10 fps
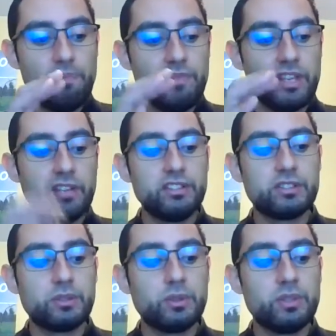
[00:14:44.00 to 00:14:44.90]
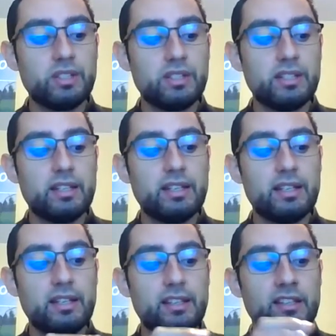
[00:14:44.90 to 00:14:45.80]
Heal N Soothe
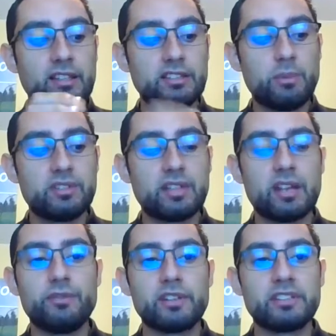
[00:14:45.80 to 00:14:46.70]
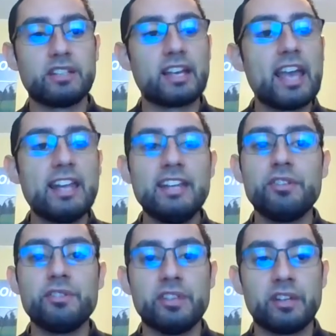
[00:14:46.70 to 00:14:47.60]
does come with side effects like any
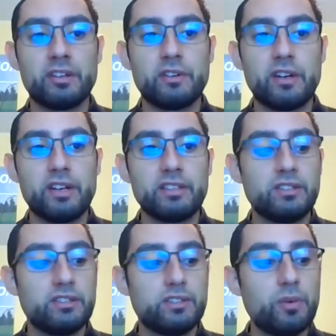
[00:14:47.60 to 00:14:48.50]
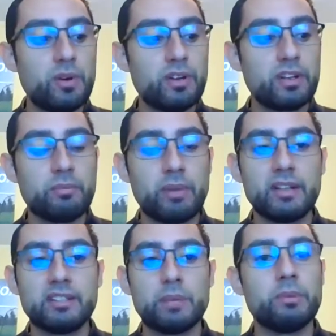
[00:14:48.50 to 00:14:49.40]
other thing, right? You don't want to combine
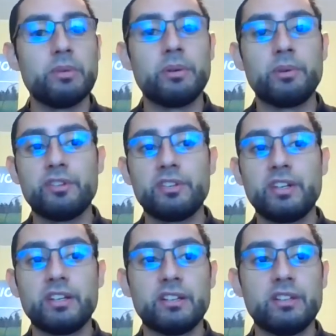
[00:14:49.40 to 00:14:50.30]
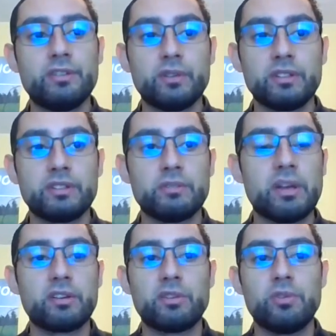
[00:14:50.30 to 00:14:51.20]
a supplement with if you're taking a different
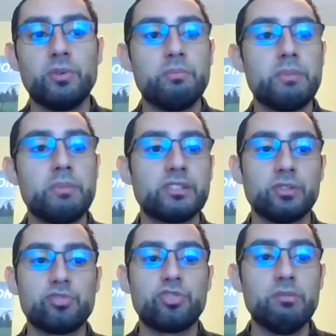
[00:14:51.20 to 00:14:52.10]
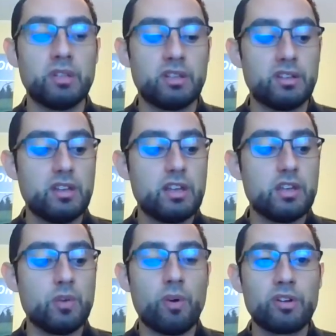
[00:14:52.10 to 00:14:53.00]
medicinal treatment.
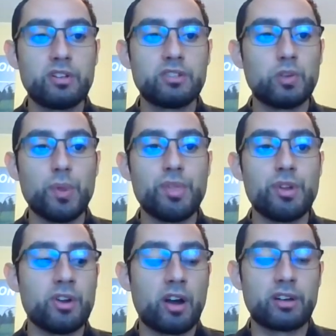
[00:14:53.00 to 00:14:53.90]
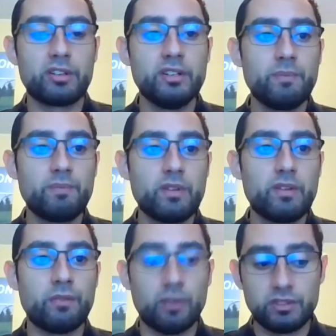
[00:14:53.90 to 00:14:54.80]
You want to consult with your doctor,
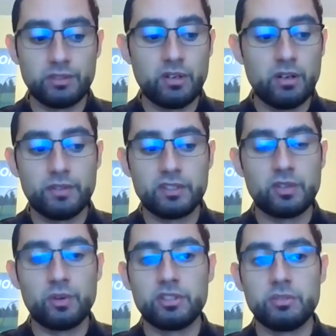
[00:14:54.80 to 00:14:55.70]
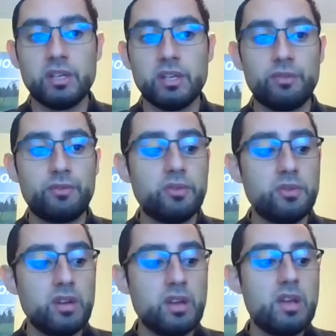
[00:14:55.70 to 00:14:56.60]
first of all, if it's going to be
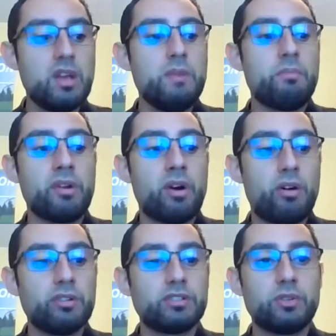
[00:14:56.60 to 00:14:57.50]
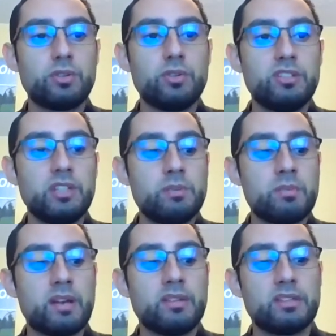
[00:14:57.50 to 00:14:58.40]
helpful. But also you need to keep in
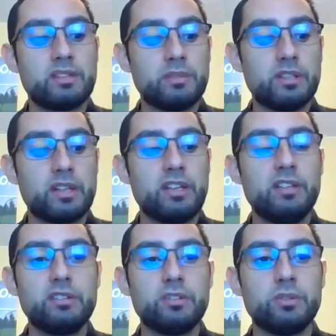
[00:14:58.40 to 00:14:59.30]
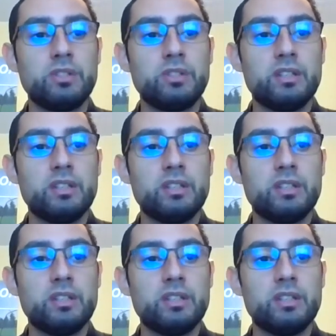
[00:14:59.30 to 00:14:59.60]
mind that something like Heal N Soothe,